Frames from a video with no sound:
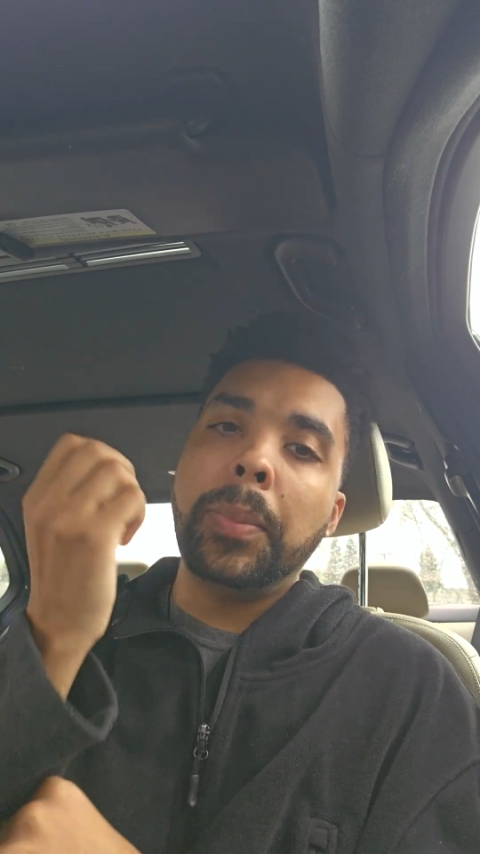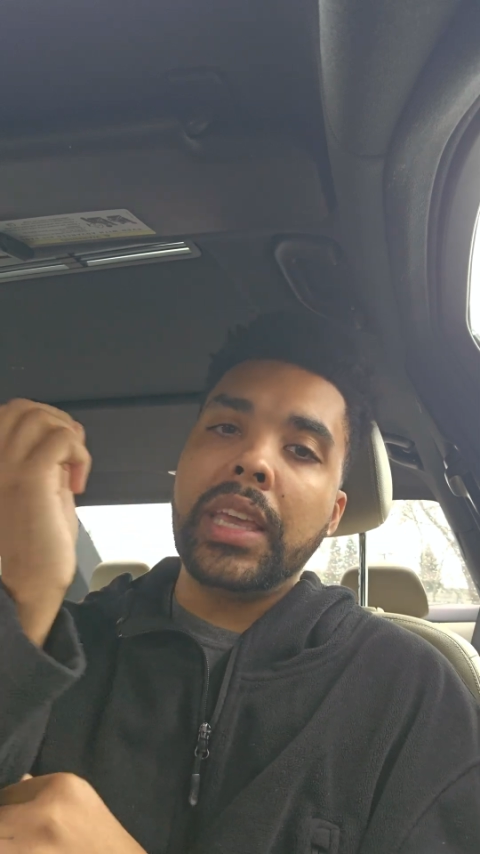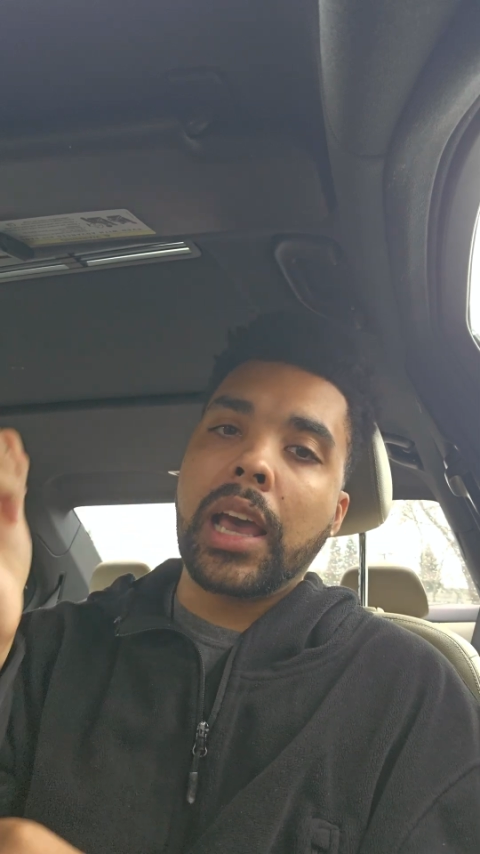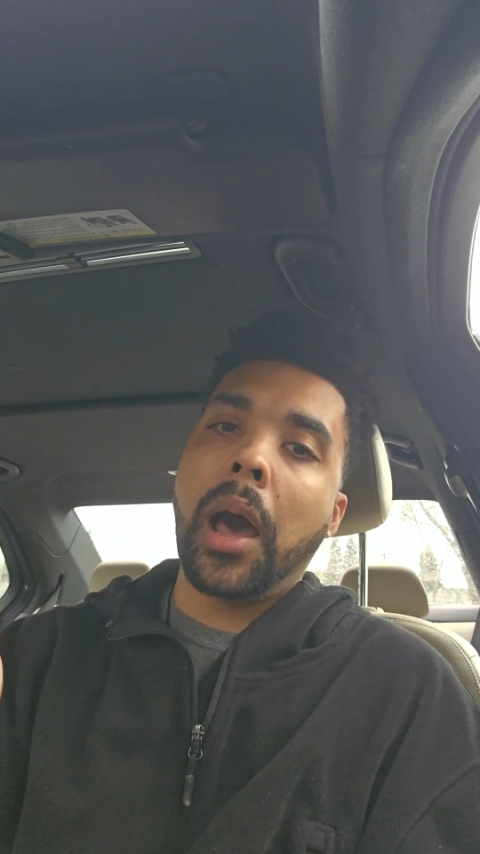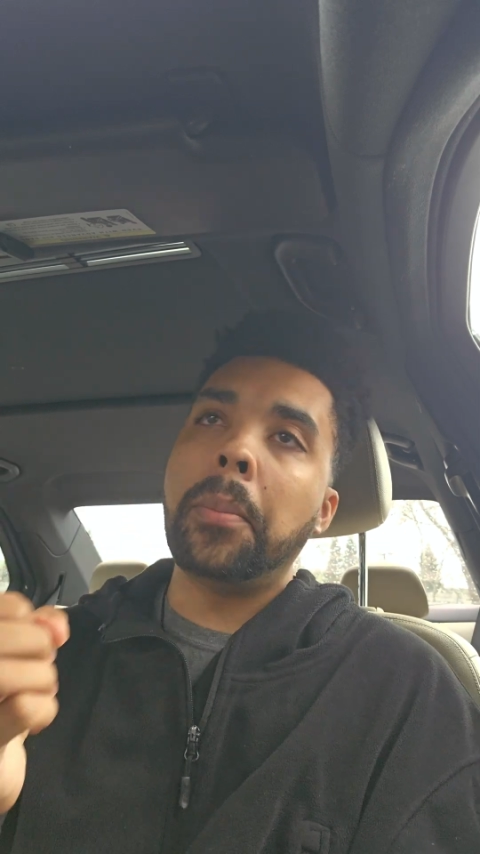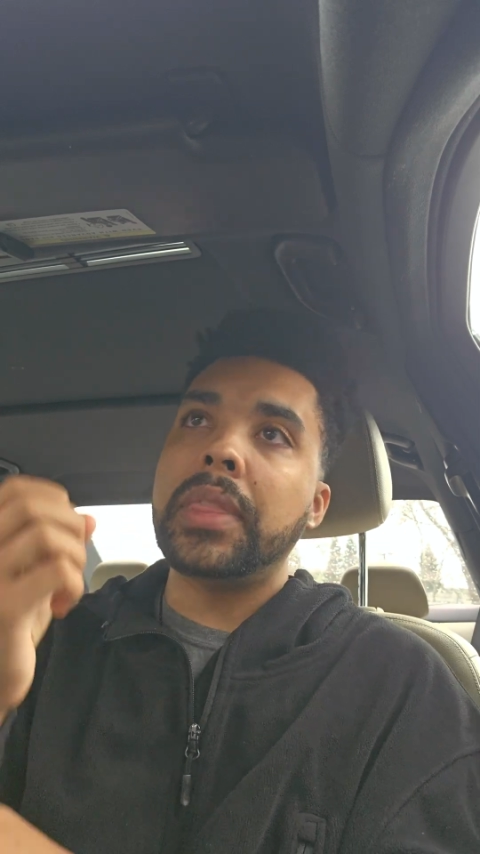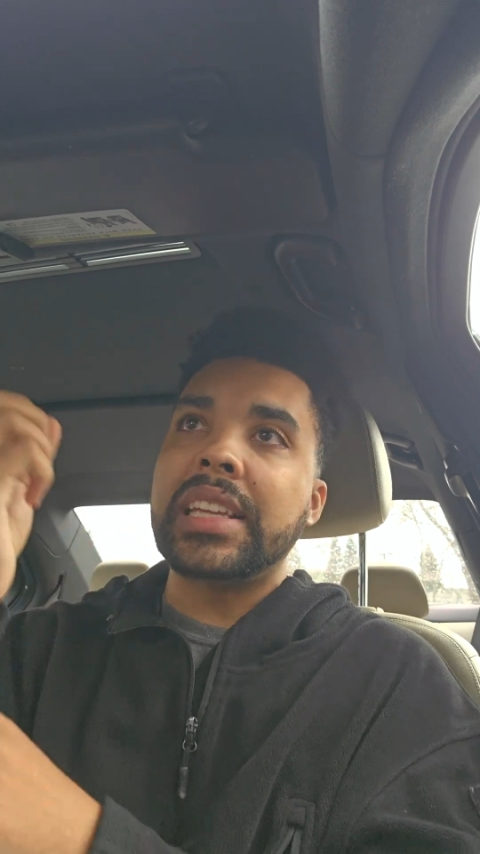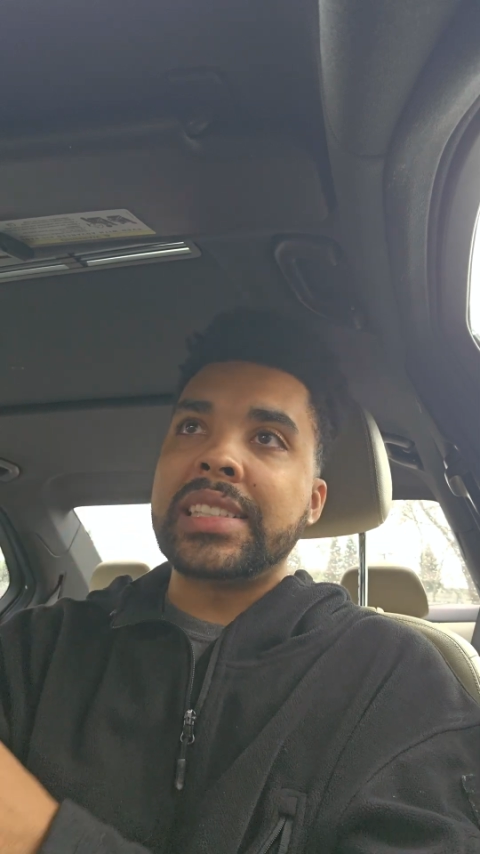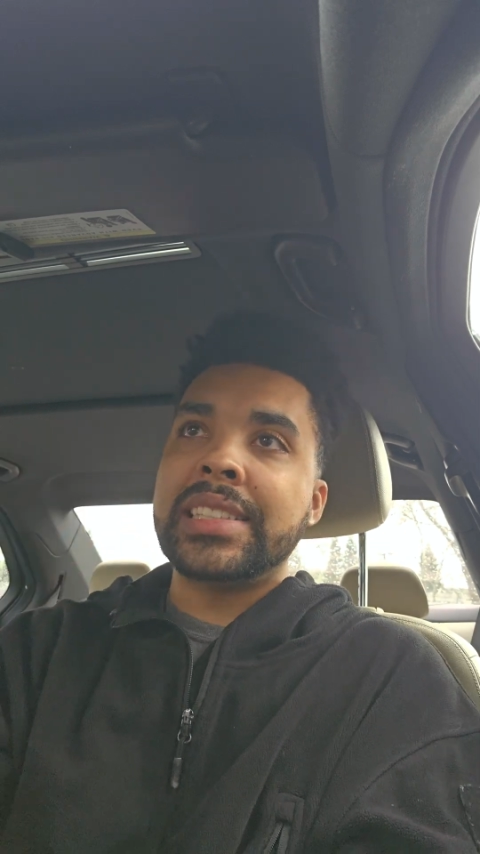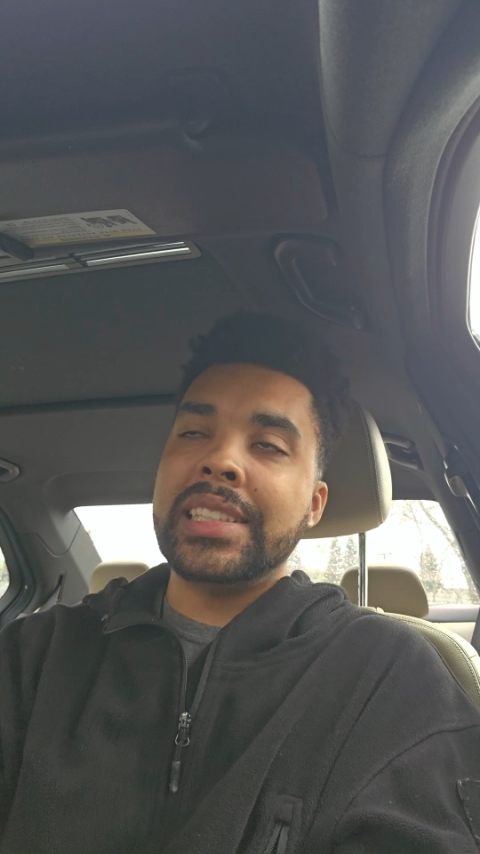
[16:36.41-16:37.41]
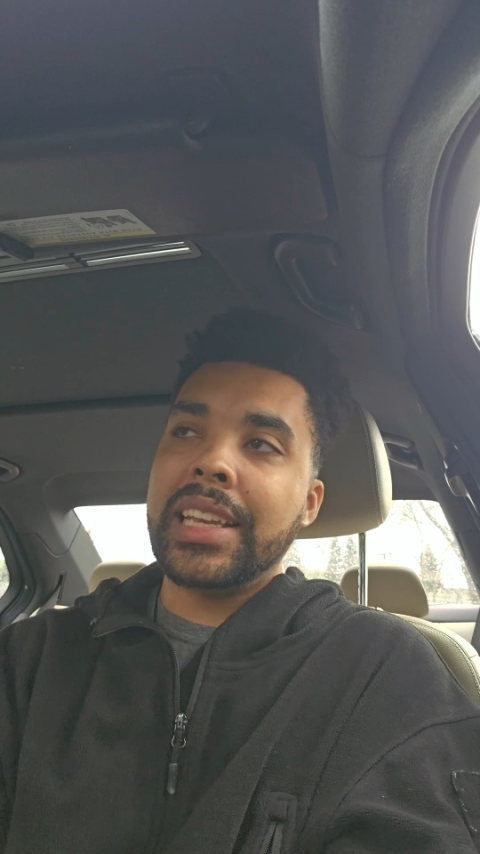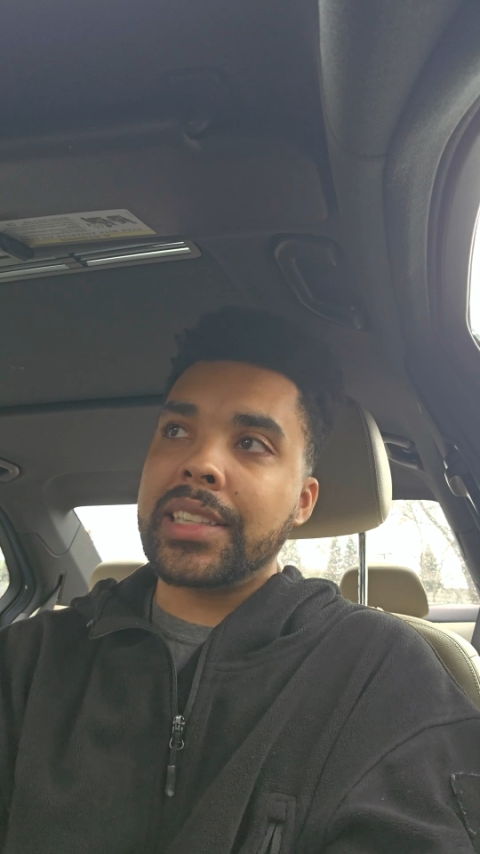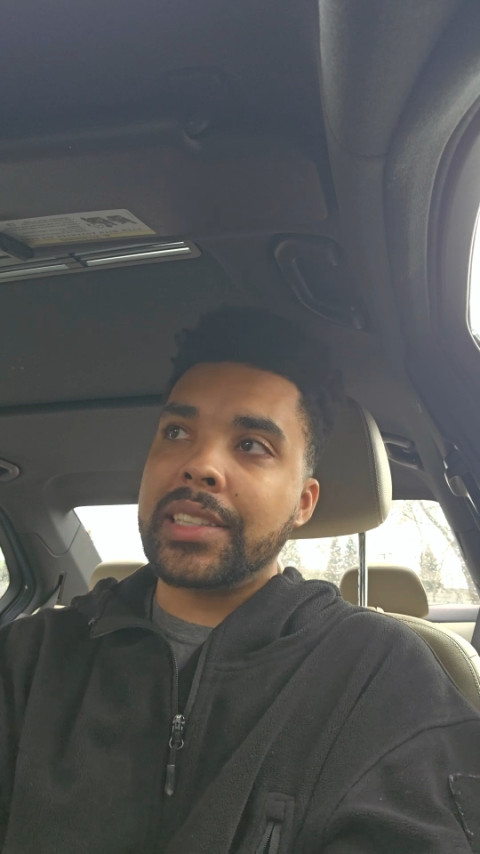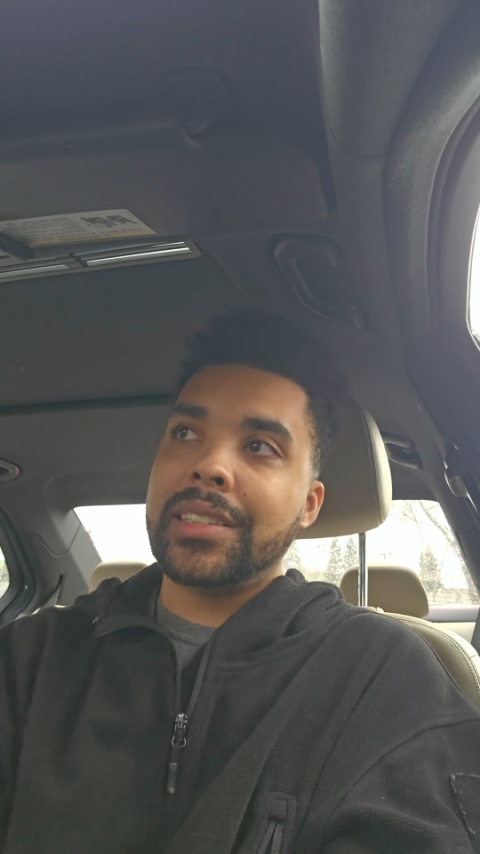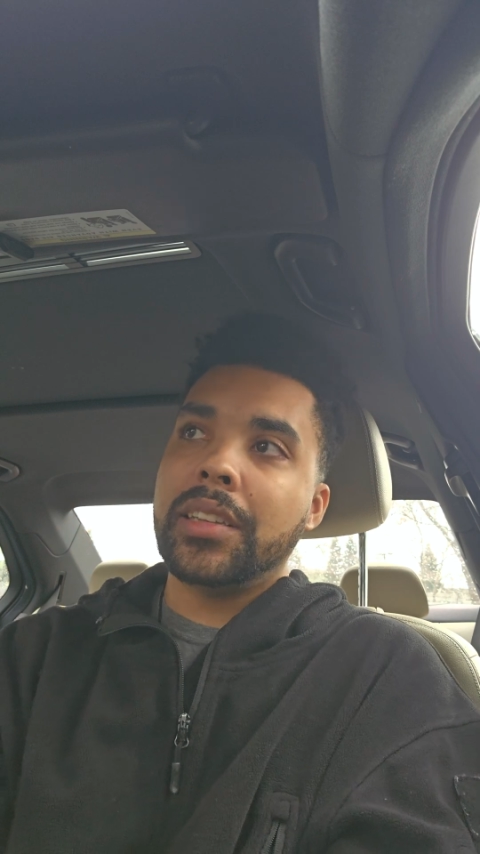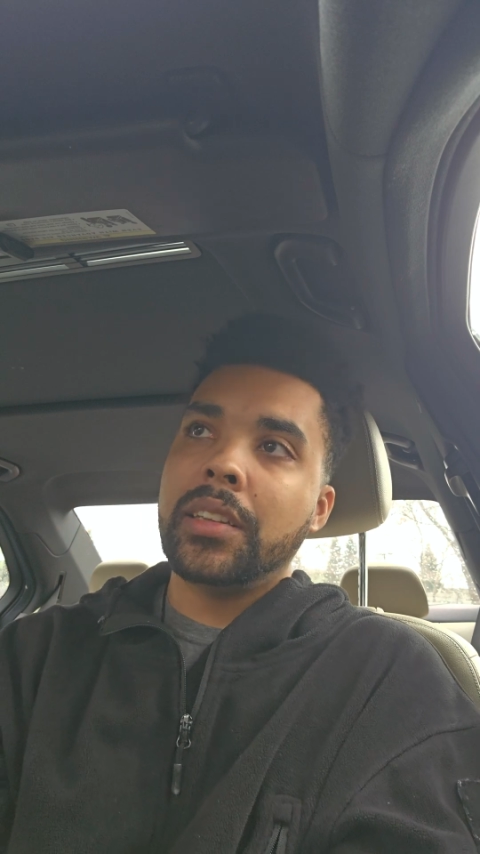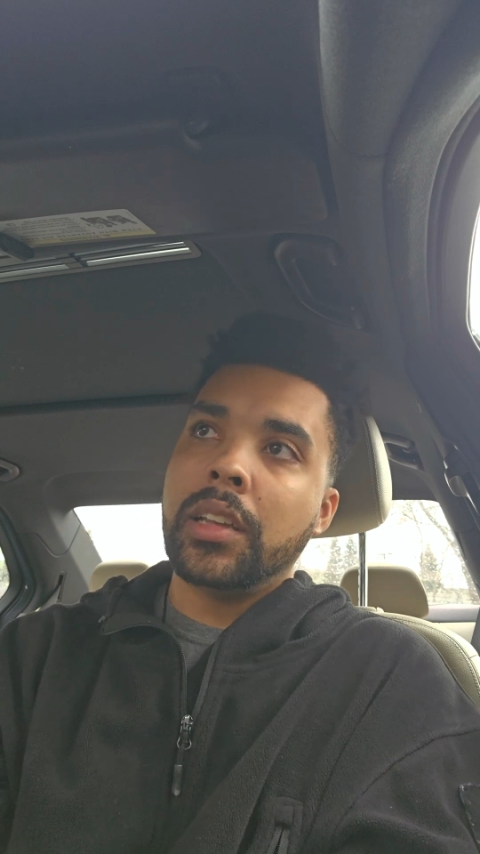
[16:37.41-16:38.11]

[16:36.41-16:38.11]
become the sixth,